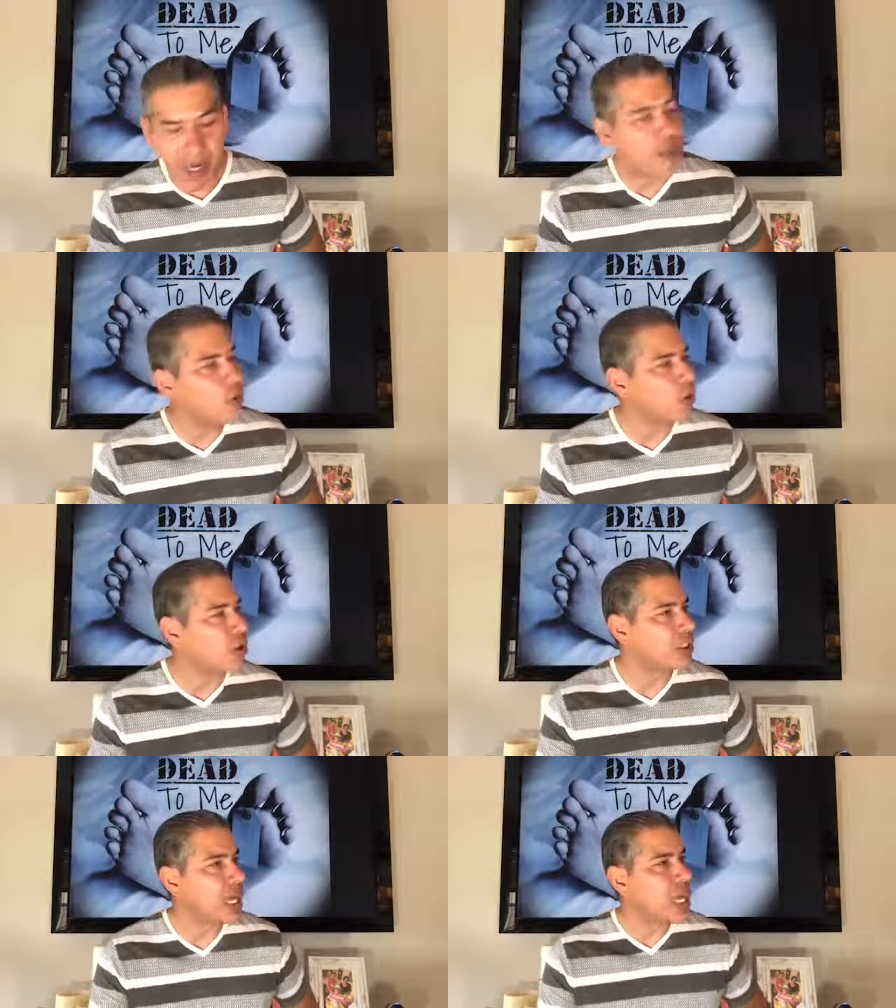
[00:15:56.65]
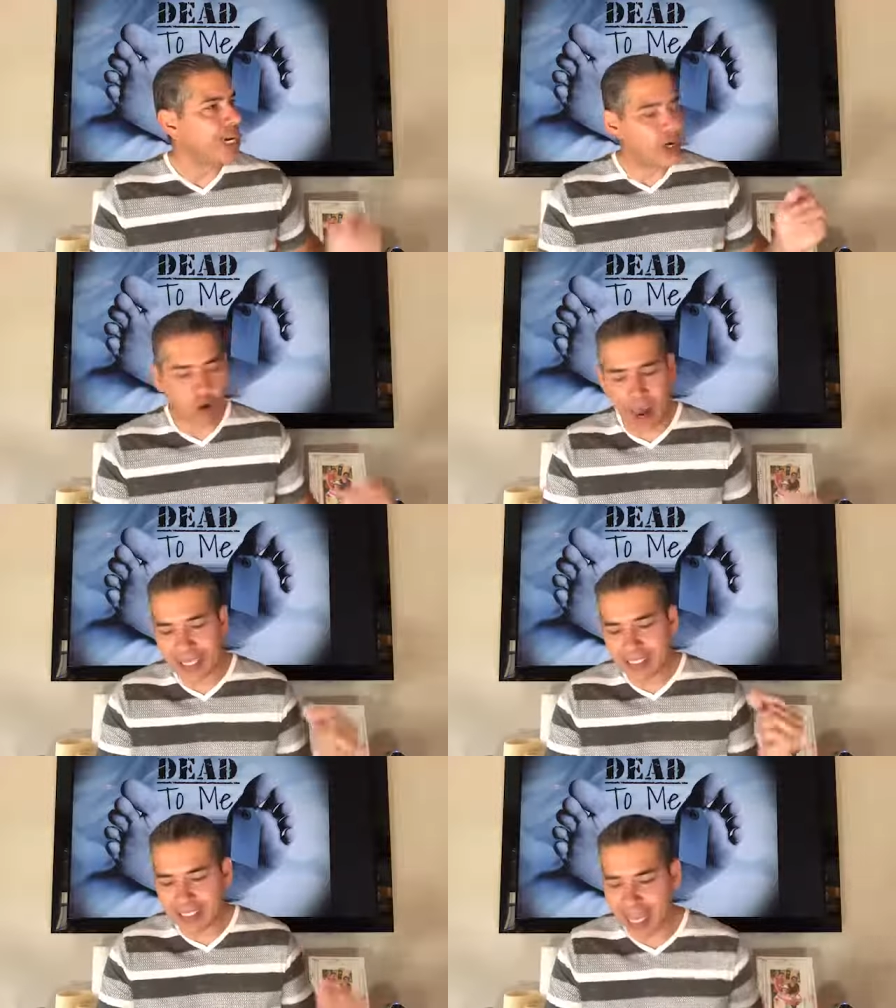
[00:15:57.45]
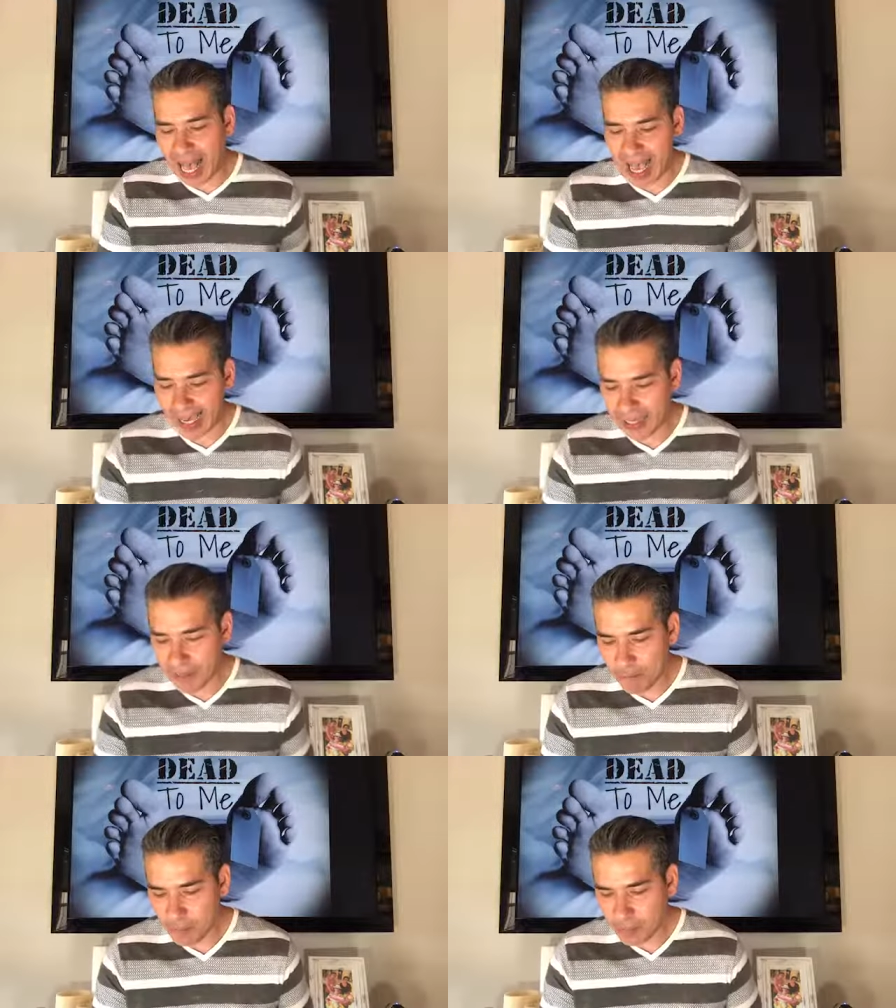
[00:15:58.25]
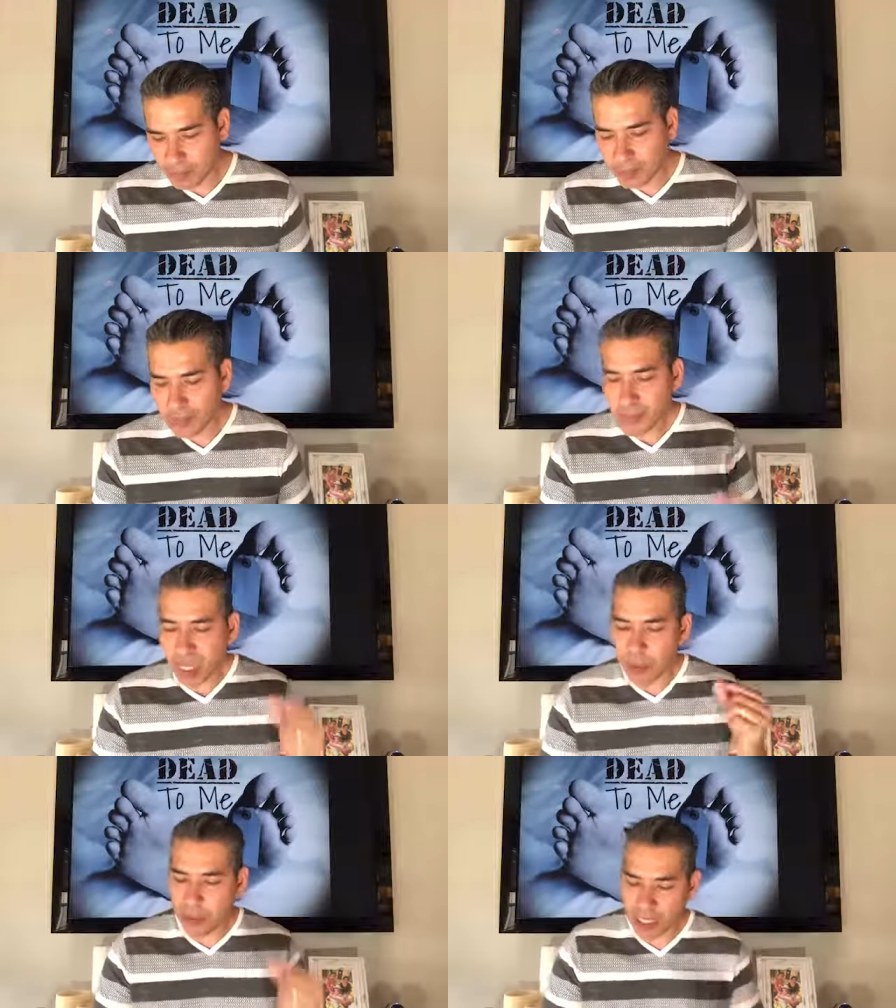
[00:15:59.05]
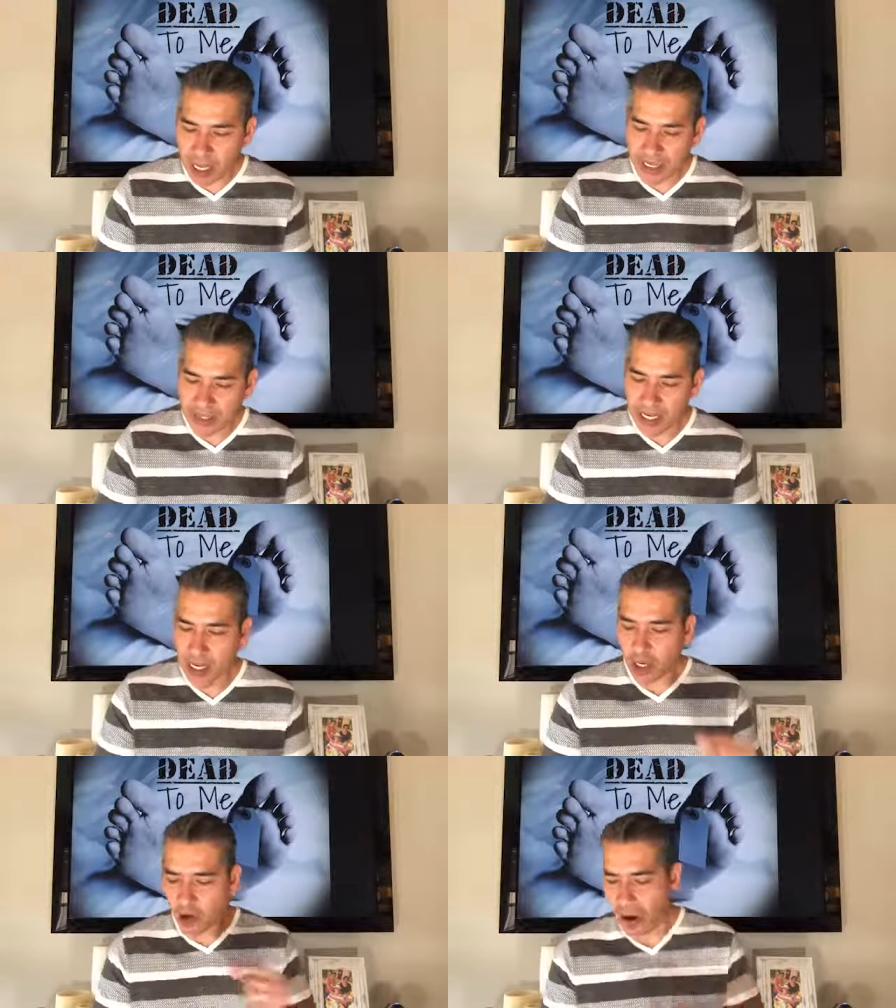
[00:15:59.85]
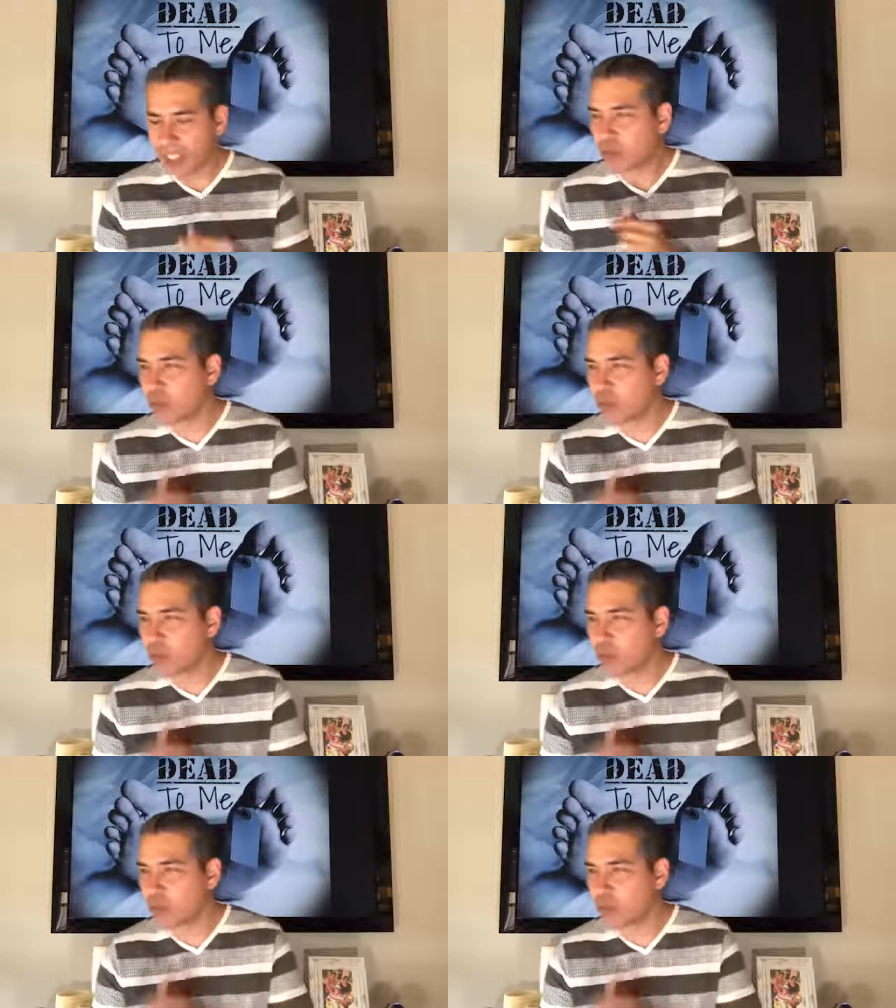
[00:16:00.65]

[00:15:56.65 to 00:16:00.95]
In other words, Christ died plus Christ